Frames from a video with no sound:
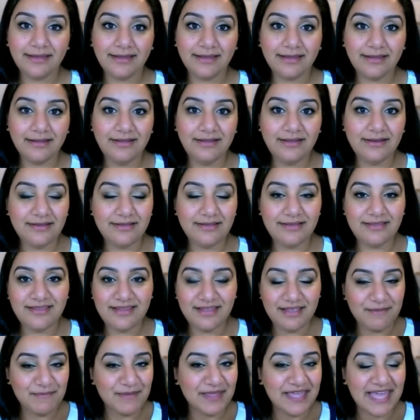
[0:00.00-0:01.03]

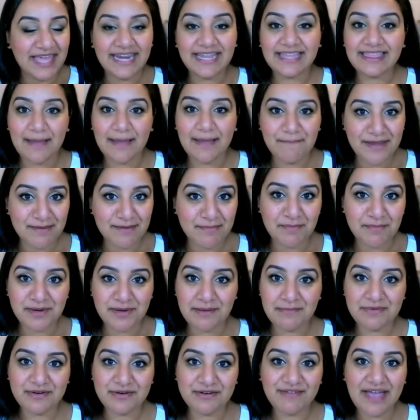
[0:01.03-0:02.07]
getting that minimum
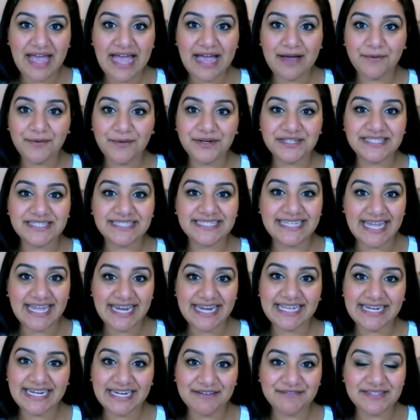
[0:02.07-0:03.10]
number of hours,
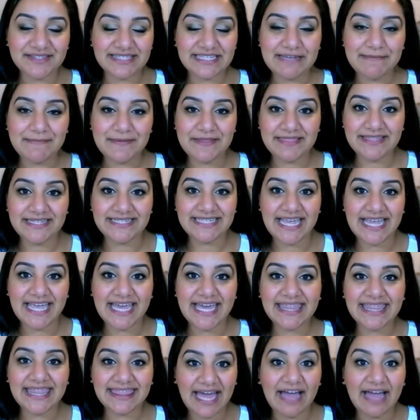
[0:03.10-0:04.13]
getting enough sleep in the
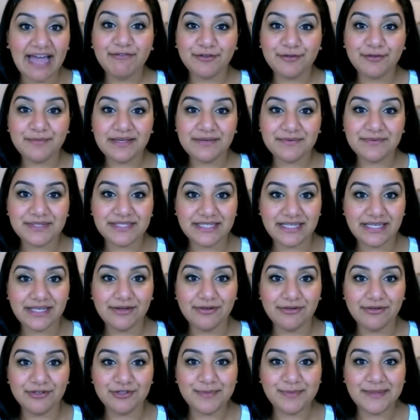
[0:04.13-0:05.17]
day. That for me was
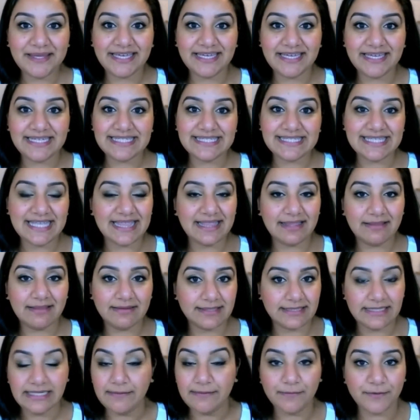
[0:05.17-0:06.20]
huge because
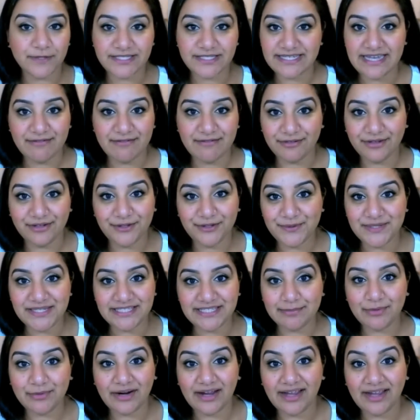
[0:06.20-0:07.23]
sleep was never always
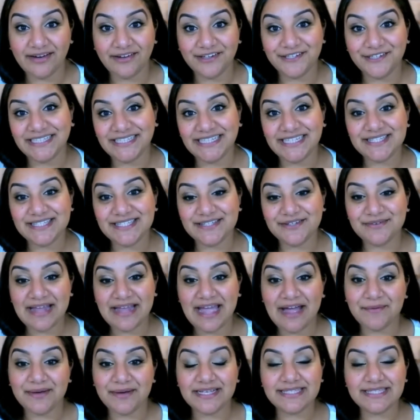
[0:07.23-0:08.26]
a priority. So
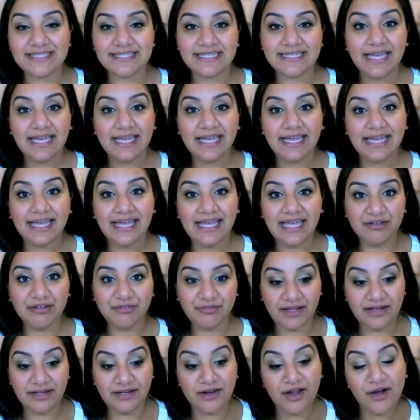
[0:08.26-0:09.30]
now it's, if
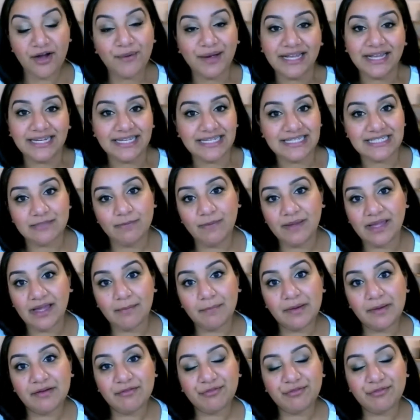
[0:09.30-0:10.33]
I know I need to be up
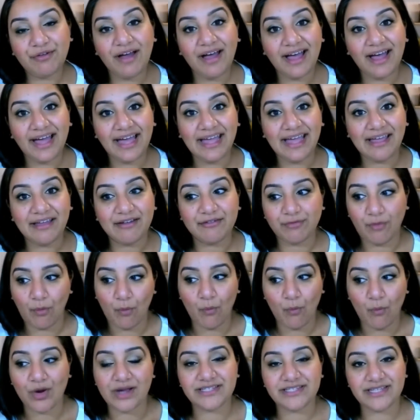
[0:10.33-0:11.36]
at 5,
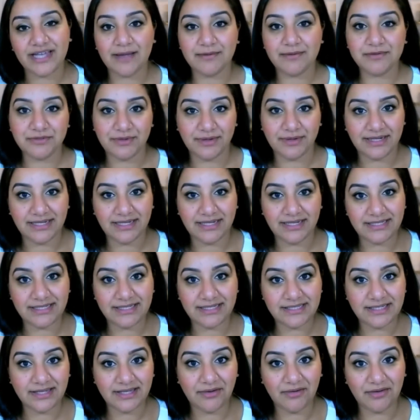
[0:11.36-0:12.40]
what time do I
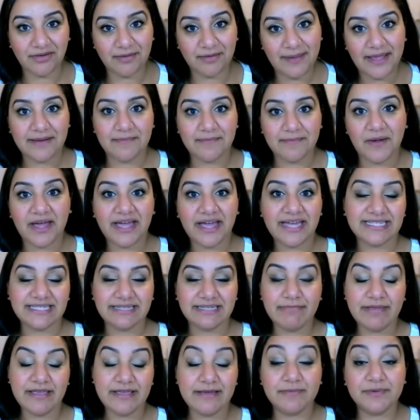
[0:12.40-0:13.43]
need to go to bed by
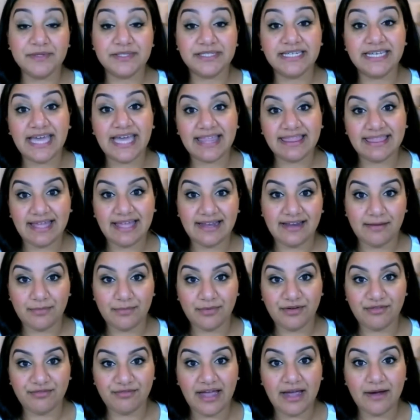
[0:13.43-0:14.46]
to be able to get that
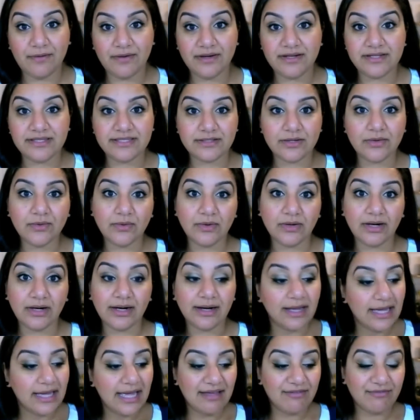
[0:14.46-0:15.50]
number of hours? Or
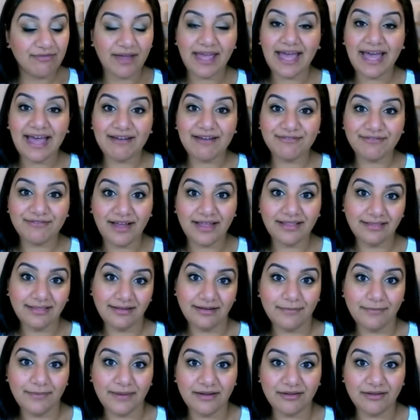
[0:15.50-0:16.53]
if I have a
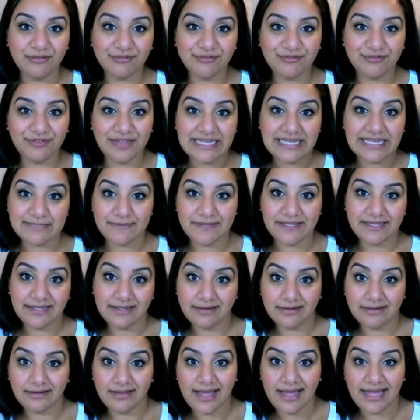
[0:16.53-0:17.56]
little bit of flexibility
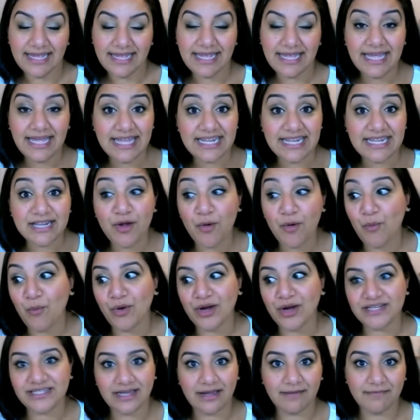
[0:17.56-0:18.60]
to lie in,
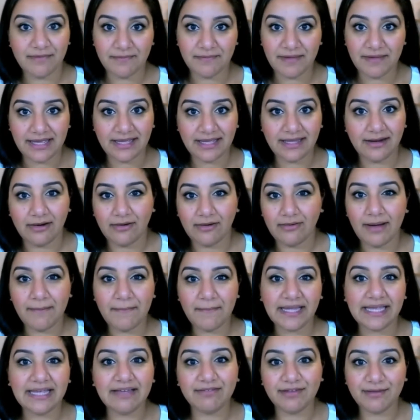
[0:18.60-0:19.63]
what time am
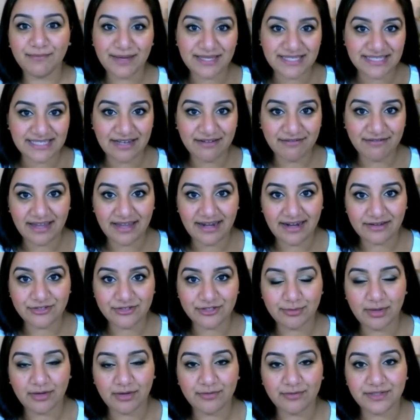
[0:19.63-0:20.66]
I giving myself that
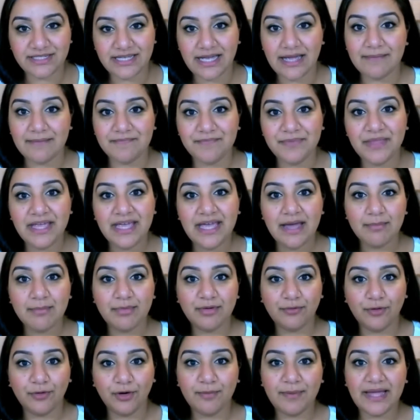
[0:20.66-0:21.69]
extra buffer time
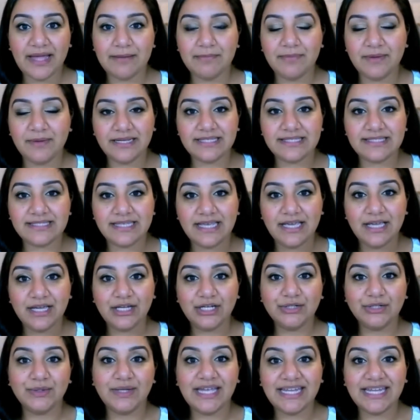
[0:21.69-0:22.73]
before bed? But it's
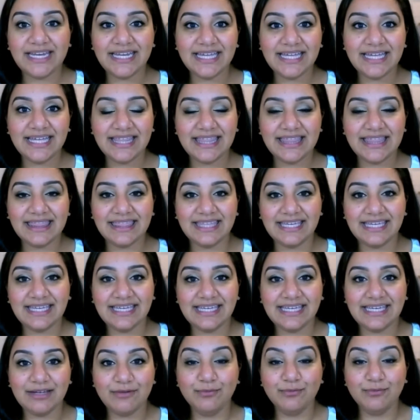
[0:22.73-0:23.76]
creating
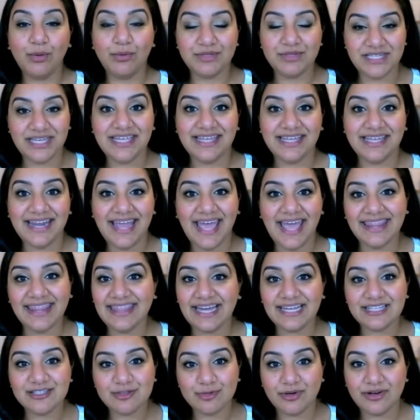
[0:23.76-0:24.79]
the routine. And
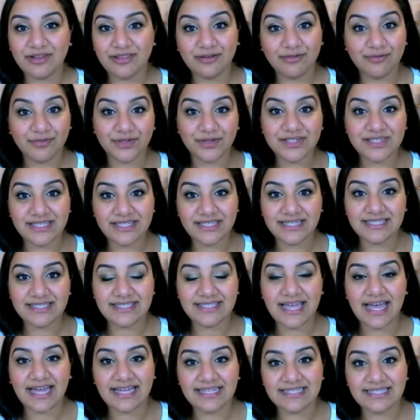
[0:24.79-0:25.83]
that's one of the first things
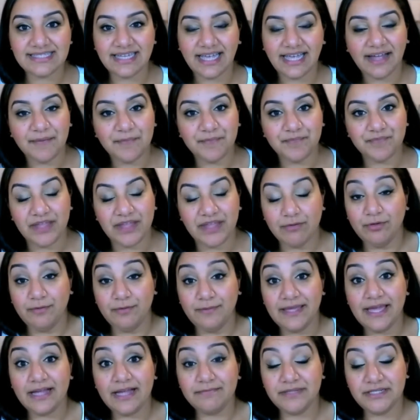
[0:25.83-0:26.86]
that
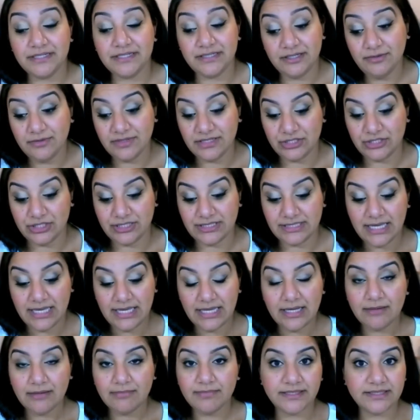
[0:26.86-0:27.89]
Ruby had me do, is just
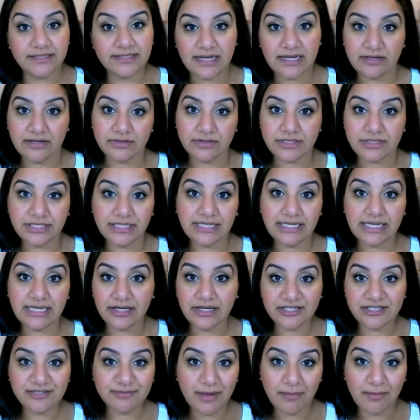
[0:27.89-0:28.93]
build out a routine.
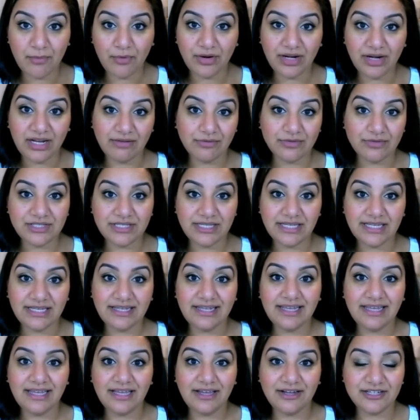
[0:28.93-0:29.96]
Here's my morning
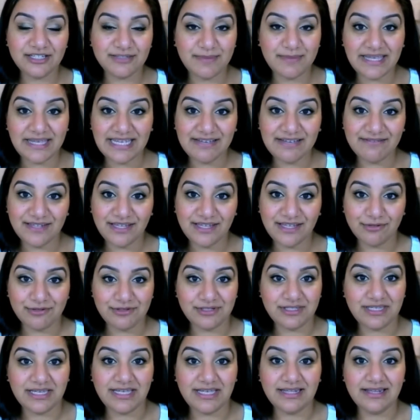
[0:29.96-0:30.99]
routine. Here's my evening
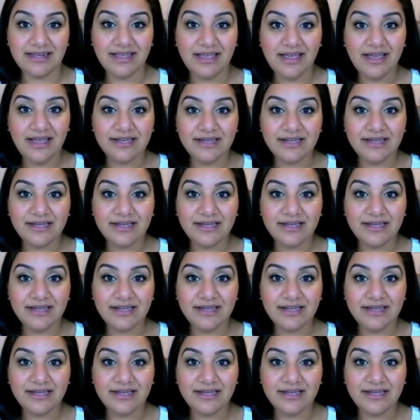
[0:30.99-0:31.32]
routine.